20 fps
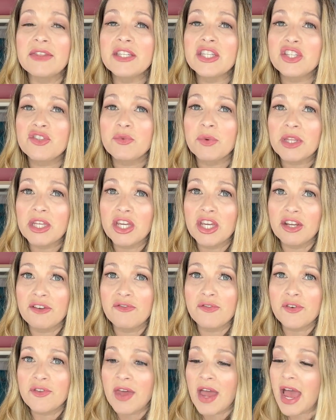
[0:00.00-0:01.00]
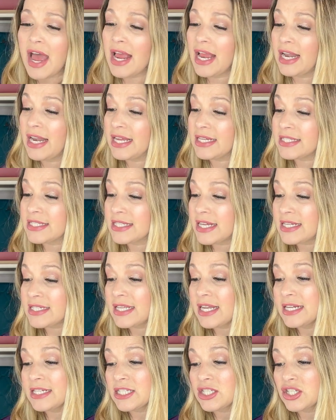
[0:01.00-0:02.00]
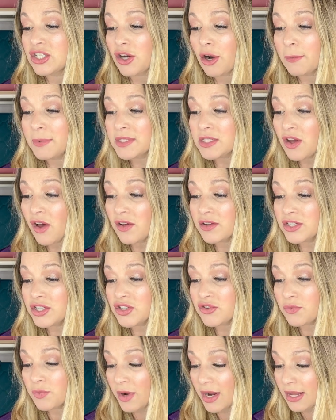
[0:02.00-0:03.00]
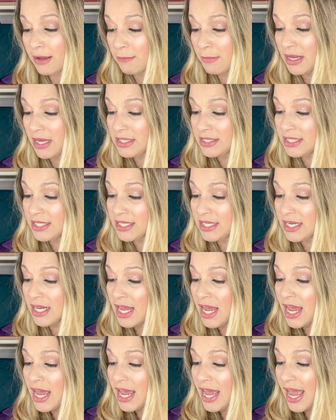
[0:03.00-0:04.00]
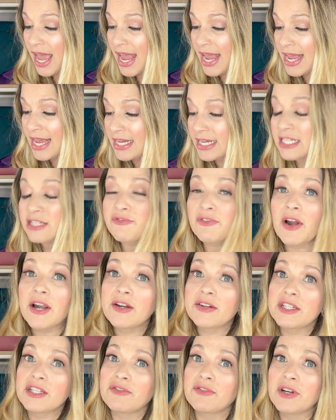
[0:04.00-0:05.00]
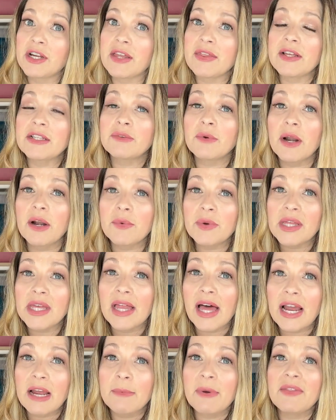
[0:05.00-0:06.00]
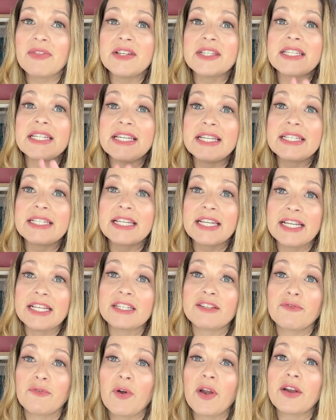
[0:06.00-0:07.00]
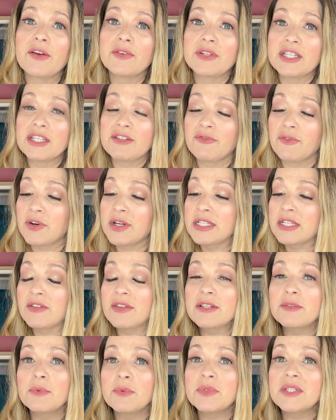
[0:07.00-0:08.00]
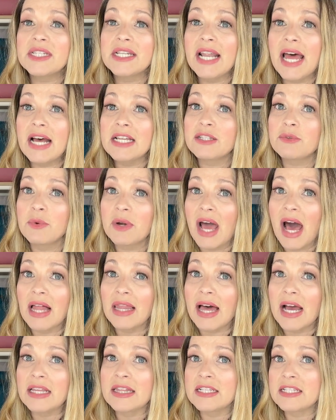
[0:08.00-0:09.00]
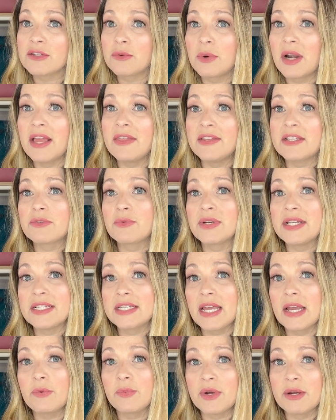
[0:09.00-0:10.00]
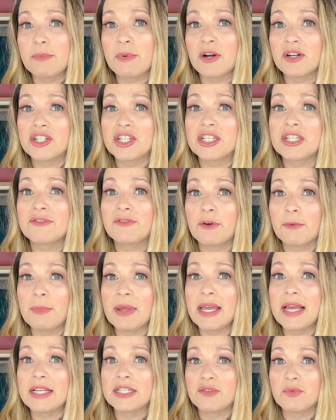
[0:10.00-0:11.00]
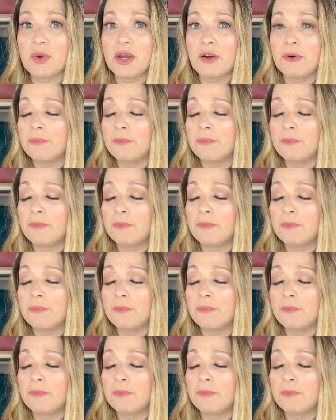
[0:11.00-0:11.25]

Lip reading: This is really good for that. And it says that it's dermatologist recommended, and it's fragrance free. That's what I really like about this, is it is fragrance free. So this one was a nice one. I like this one, and this one is a repurchase for me as well.